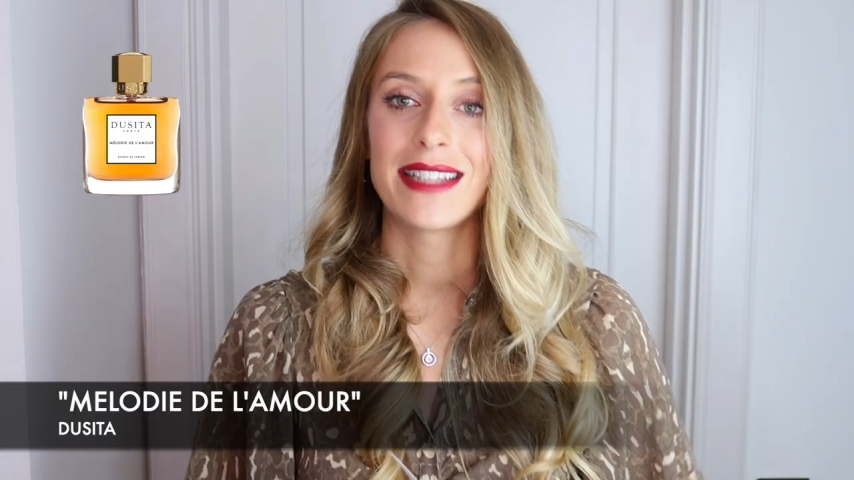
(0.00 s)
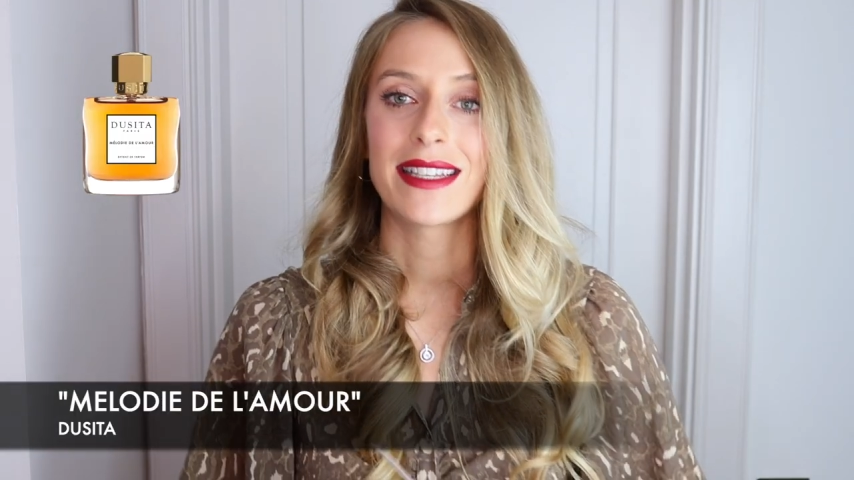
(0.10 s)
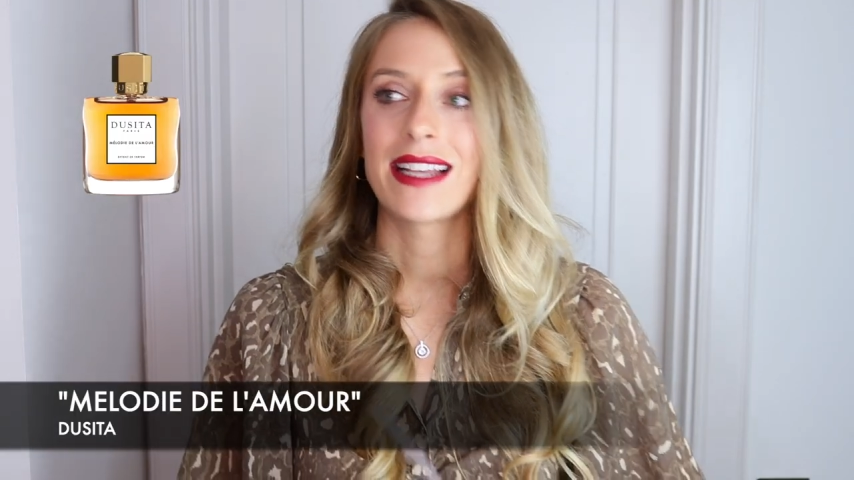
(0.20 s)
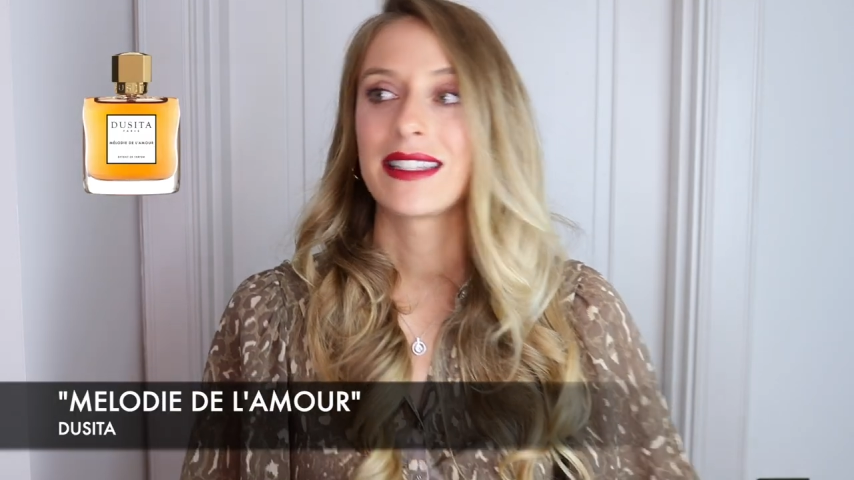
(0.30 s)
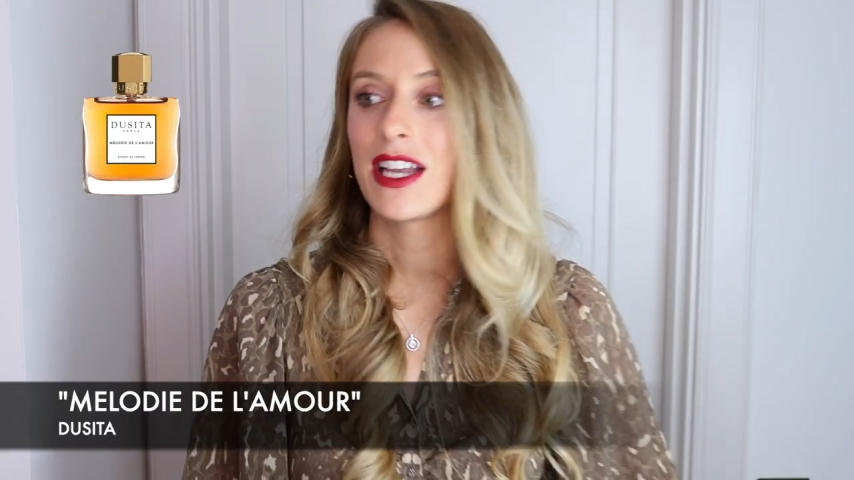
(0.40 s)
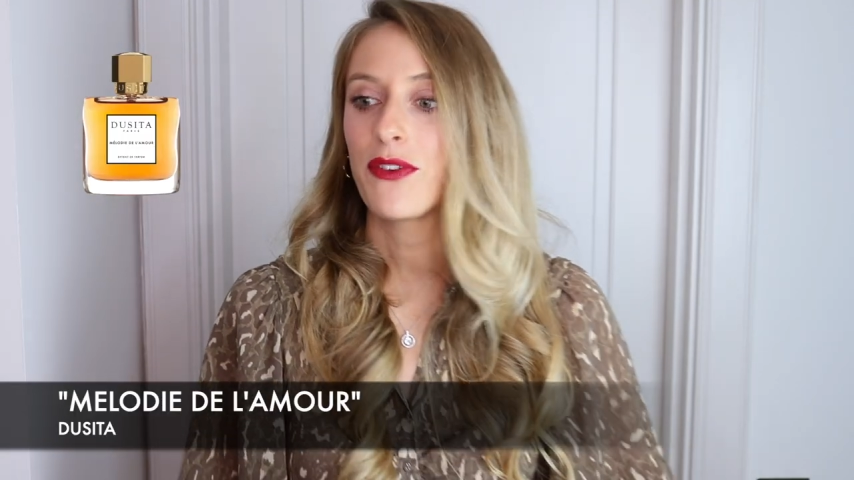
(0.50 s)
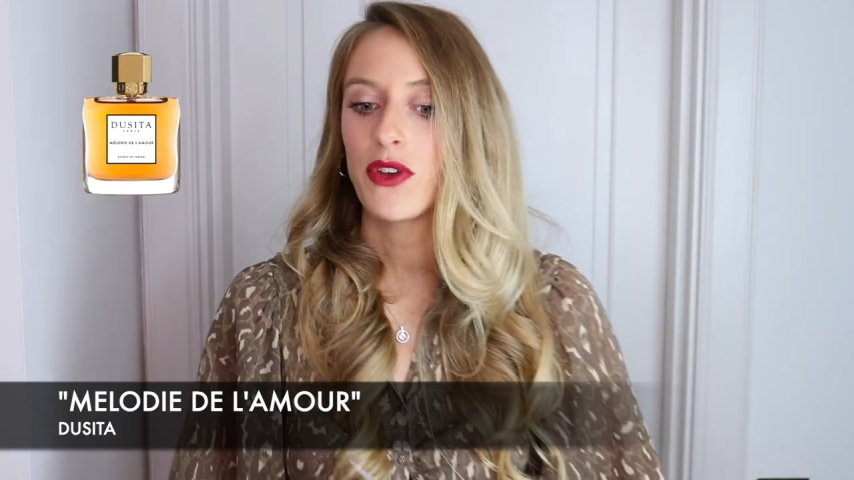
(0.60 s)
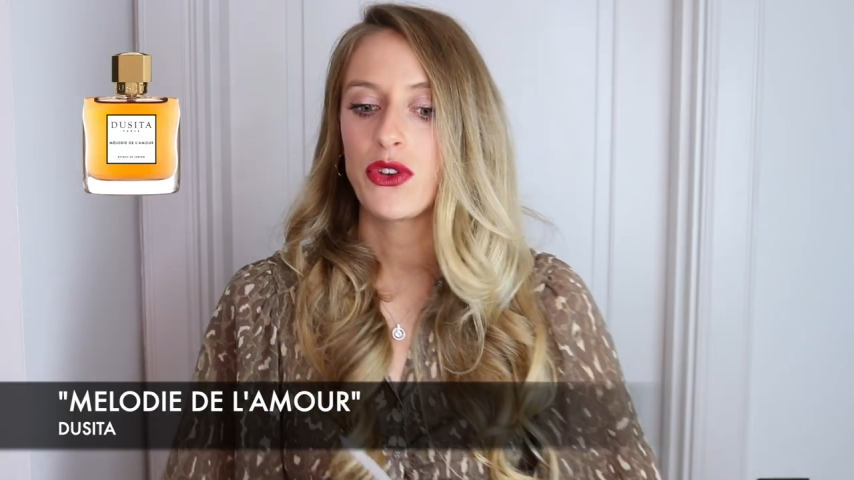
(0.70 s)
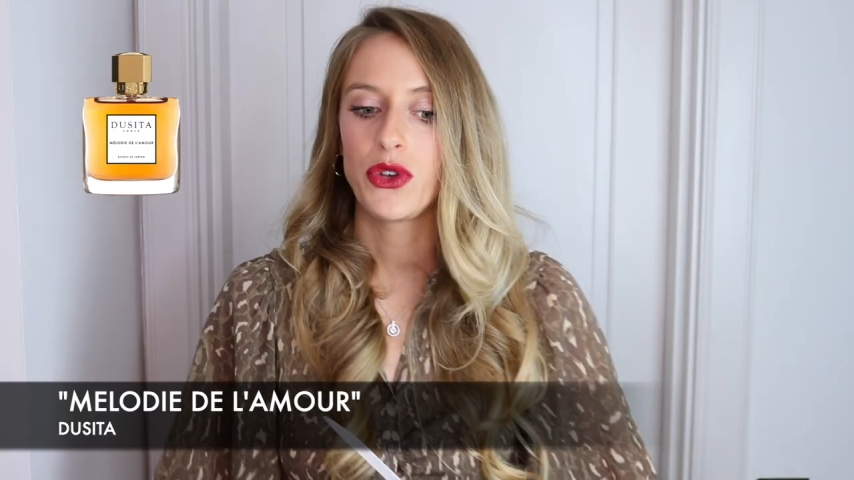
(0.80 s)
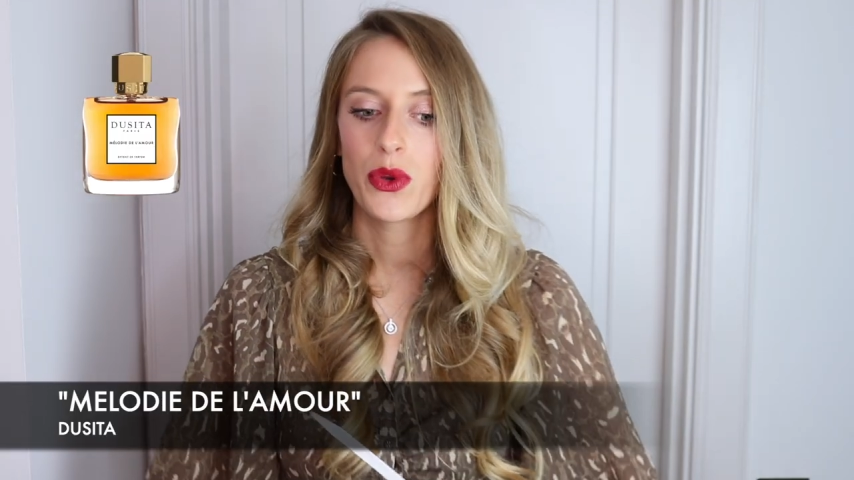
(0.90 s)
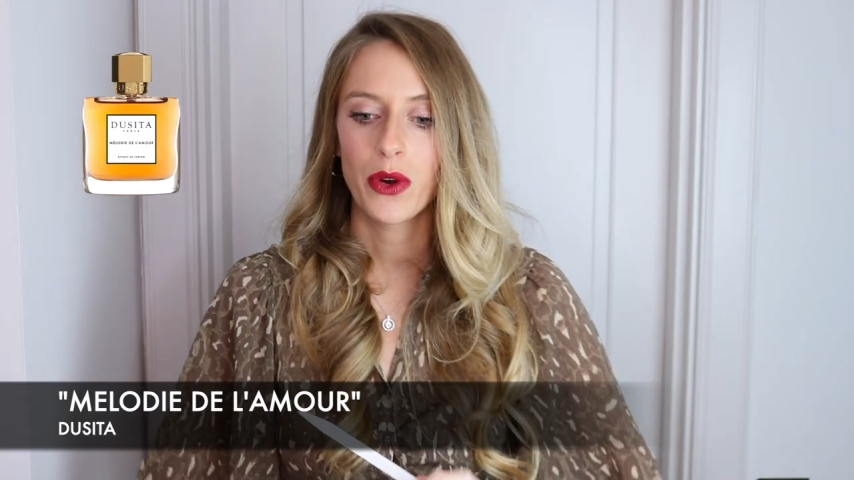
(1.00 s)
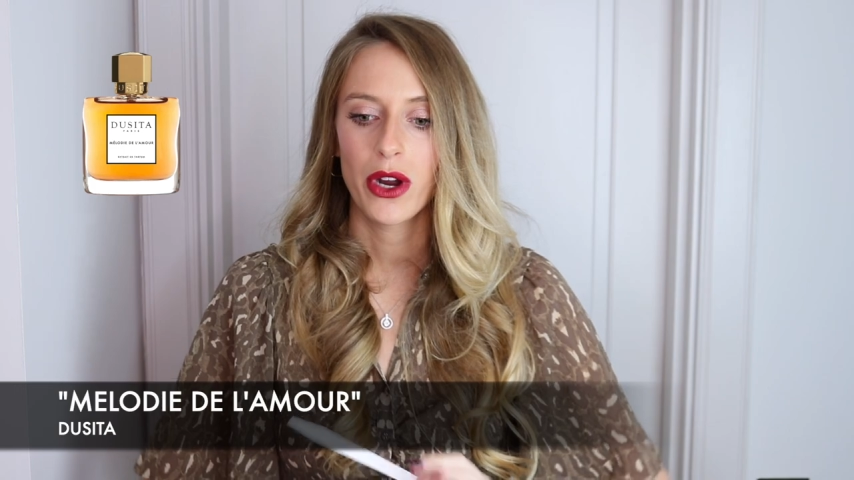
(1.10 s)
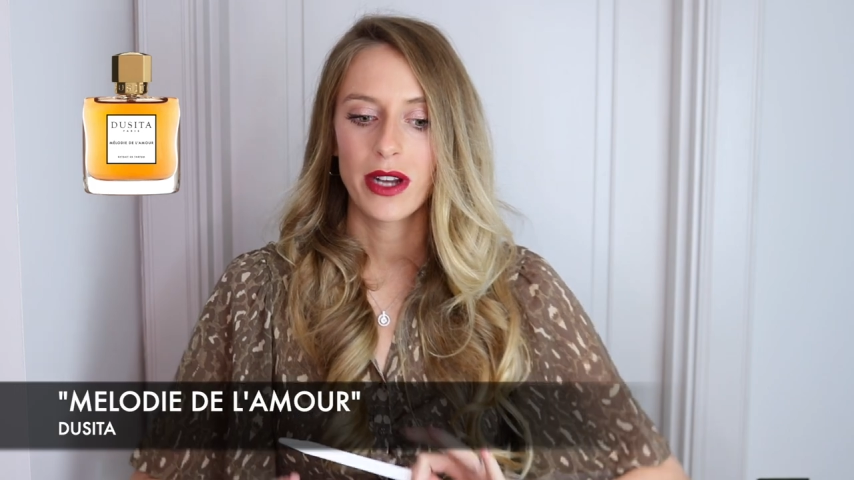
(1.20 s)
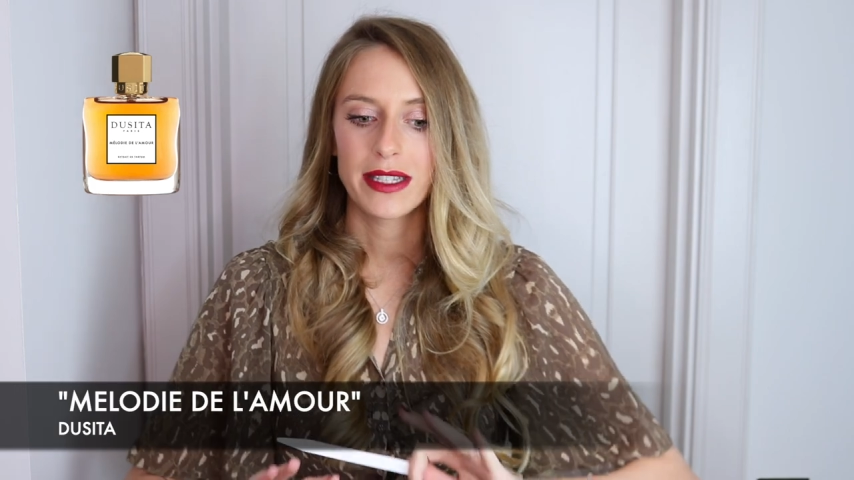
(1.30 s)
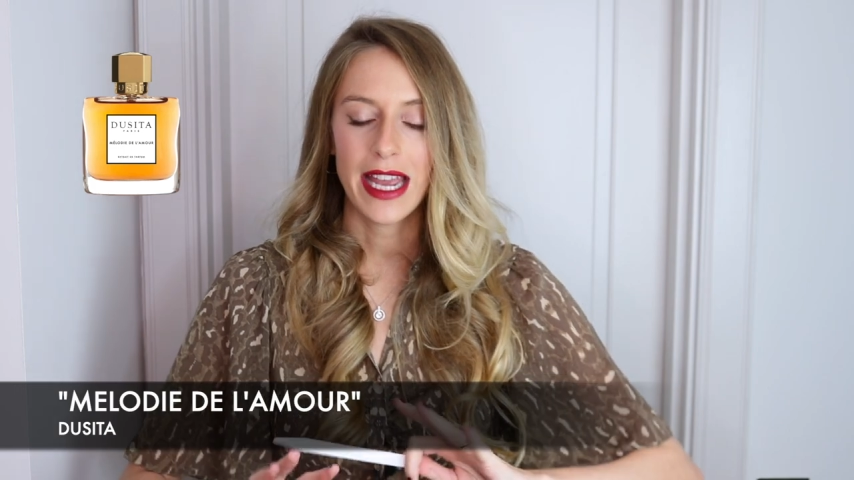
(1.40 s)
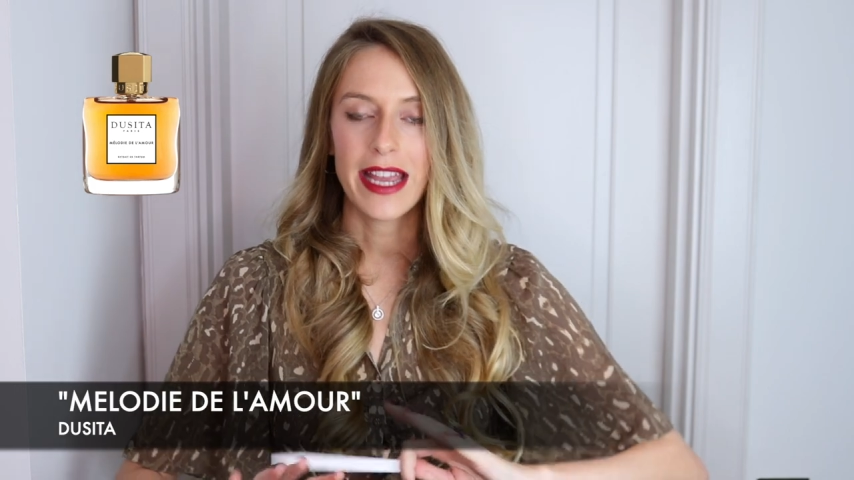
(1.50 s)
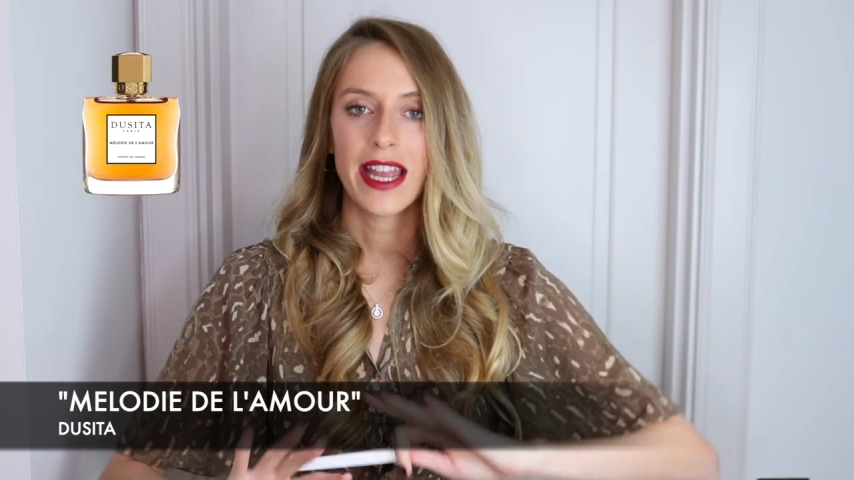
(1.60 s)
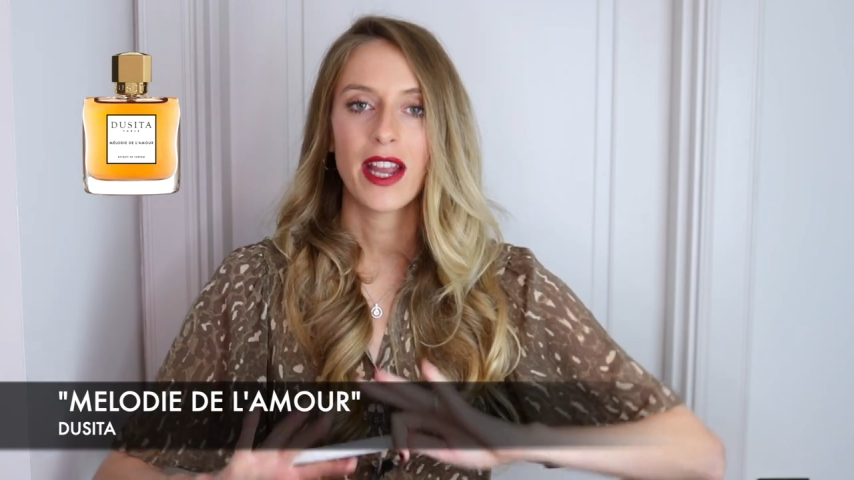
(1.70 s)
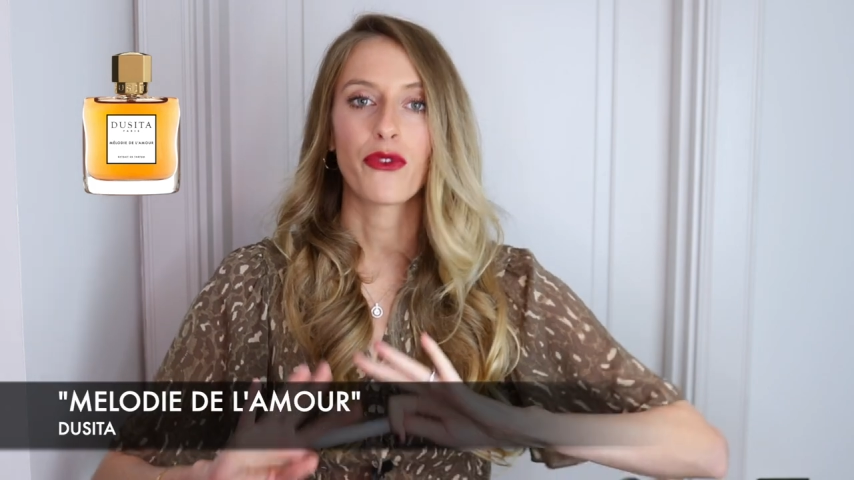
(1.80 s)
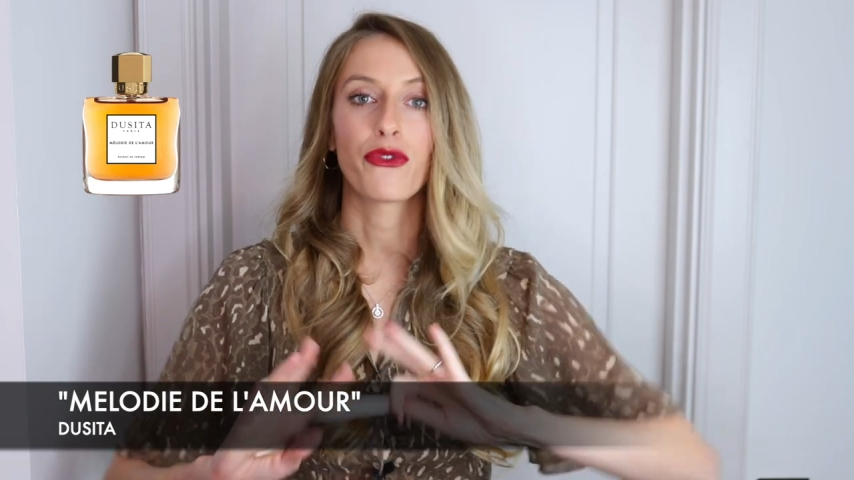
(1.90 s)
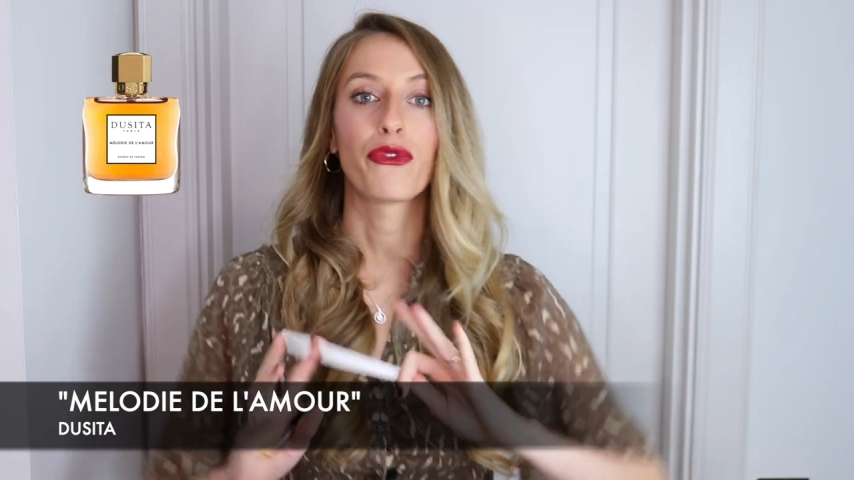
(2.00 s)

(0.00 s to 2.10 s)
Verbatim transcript: It's as if you were taking